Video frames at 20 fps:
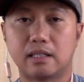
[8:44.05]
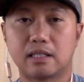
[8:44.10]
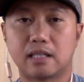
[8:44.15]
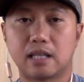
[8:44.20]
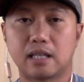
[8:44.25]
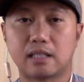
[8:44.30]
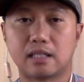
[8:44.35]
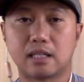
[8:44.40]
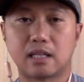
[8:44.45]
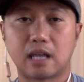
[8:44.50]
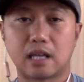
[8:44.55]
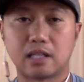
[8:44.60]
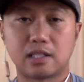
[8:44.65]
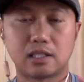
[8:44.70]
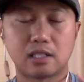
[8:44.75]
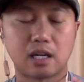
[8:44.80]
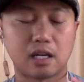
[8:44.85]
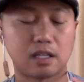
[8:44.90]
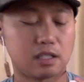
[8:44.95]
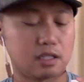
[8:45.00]
It's a nice
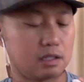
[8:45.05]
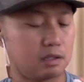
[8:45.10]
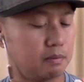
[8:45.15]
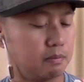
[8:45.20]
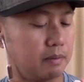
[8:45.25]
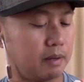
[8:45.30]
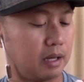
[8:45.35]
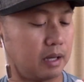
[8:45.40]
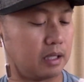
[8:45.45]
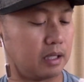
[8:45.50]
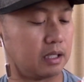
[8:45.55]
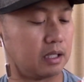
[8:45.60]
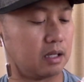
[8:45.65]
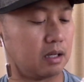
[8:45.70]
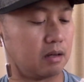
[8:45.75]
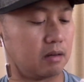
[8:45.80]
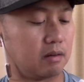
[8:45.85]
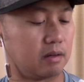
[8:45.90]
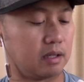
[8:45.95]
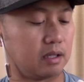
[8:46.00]
touch, but
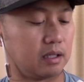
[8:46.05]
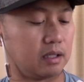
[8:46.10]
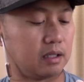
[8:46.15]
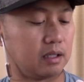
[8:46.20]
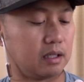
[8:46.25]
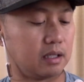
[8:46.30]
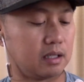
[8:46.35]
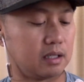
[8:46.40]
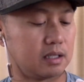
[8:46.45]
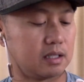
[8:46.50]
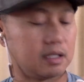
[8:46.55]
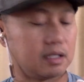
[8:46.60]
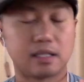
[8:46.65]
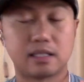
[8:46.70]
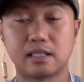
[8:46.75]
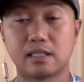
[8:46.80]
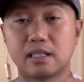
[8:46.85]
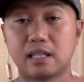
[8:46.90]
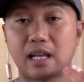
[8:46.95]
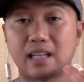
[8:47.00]

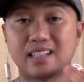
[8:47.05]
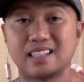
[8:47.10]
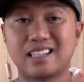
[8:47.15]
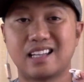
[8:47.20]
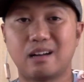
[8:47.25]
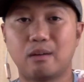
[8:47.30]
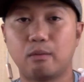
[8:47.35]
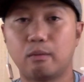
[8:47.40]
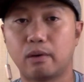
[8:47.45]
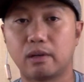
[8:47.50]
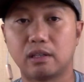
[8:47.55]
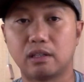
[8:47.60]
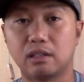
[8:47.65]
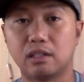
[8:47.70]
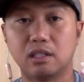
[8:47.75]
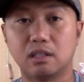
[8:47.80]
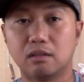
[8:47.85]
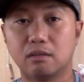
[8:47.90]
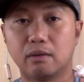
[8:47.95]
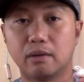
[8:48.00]
that's not what you
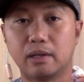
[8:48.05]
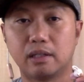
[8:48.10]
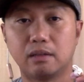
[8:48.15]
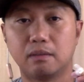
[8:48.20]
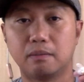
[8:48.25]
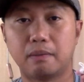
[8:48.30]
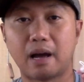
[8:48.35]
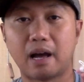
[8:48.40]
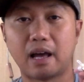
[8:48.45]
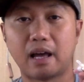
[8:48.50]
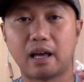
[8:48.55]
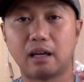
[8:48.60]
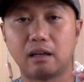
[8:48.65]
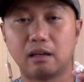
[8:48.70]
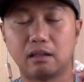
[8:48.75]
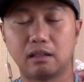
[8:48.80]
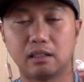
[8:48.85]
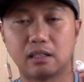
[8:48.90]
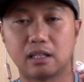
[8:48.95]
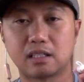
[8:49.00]
do. What you buy,
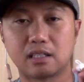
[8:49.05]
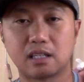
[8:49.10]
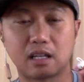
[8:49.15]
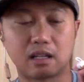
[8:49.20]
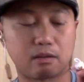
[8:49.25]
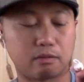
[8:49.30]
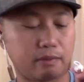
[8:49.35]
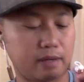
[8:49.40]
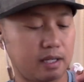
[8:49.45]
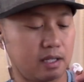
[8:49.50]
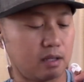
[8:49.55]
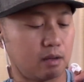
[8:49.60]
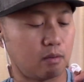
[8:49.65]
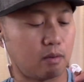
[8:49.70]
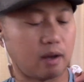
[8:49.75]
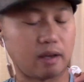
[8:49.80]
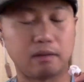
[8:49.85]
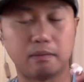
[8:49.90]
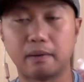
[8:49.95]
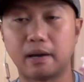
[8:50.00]
that's not the reason
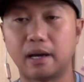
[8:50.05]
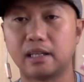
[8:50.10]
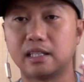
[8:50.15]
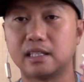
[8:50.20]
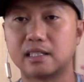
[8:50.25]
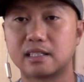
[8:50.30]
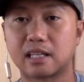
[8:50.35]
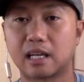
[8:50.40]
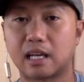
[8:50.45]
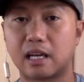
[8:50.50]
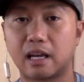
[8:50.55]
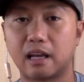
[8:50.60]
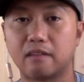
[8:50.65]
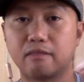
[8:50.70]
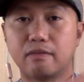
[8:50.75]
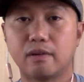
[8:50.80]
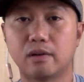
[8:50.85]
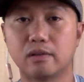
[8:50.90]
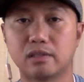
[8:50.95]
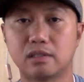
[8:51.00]
why you buy these kind of
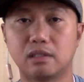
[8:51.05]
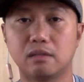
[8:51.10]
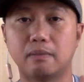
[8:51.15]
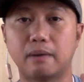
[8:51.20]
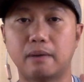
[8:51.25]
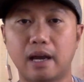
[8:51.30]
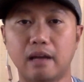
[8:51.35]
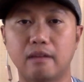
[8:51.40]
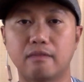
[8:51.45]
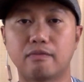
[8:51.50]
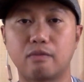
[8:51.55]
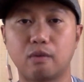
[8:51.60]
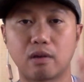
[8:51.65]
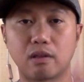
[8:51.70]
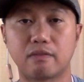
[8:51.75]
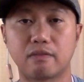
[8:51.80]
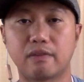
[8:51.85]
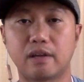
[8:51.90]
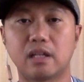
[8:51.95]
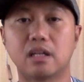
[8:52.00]
headphones. You buy it for
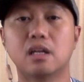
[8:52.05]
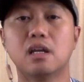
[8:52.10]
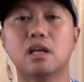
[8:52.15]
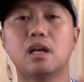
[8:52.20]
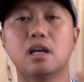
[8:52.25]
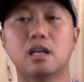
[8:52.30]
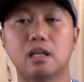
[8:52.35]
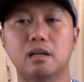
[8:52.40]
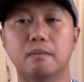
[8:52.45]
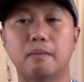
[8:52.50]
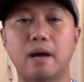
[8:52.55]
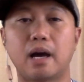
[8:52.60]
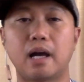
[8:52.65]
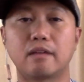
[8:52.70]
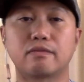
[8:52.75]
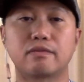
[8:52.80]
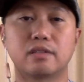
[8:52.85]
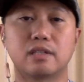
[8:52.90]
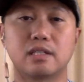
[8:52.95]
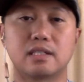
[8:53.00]
the fit, you buy
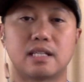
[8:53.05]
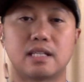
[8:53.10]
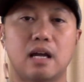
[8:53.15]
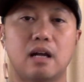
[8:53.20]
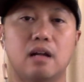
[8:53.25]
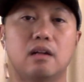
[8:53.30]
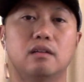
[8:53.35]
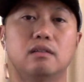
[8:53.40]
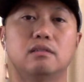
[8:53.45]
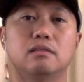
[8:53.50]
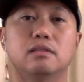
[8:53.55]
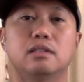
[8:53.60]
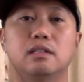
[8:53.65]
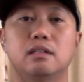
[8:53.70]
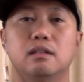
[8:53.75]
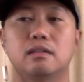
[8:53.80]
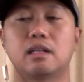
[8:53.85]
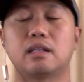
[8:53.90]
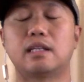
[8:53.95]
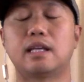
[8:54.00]
it for the sound,
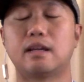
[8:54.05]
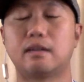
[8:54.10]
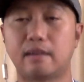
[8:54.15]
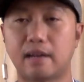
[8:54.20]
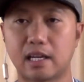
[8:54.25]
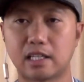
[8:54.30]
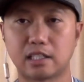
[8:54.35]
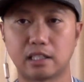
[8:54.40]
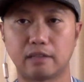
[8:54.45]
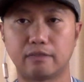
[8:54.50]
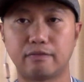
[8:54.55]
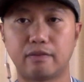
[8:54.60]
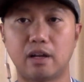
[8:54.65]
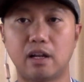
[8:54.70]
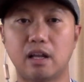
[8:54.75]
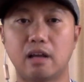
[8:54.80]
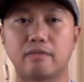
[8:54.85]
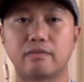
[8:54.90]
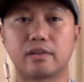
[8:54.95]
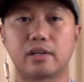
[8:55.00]
that they don't actually
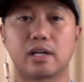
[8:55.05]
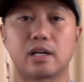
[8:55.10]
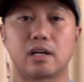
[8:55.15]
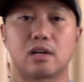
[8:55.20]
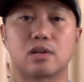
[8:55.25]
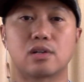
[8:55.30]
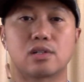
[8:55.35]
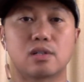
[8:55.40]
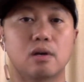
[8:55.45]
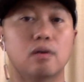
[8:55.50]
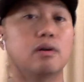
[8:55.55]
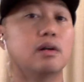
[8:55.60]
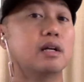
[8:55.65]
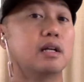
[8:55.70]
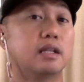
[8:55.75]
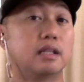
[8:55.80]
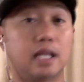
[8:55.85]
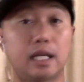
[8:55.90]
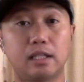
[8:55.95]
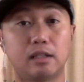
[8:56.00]
fall off your ears. So
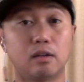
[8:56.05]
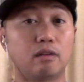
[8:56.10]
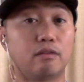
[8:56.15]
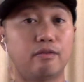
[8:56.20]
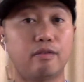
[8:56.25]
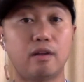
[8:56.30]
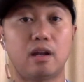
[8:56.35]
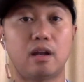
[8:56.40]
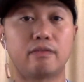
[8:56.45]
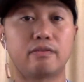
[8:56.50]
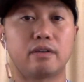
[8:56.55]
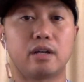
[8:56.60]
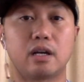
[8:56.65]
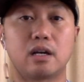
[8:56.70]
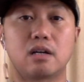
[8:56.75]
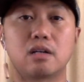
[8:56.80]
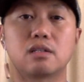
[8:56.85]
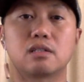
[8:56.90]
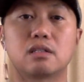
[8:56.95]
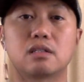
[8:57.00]
they don't fall off your
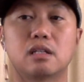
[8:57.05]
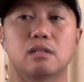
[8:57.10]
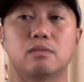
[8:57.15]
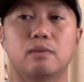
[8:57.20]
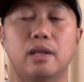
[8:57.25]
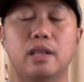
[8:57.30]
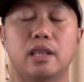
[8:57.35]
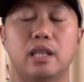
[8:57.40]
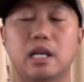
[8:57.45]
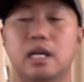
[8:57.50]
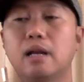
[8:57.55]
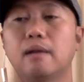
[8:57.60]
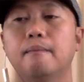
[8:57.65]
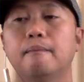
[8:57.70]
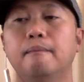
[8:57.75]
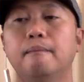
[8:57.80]
ears, that's one thing.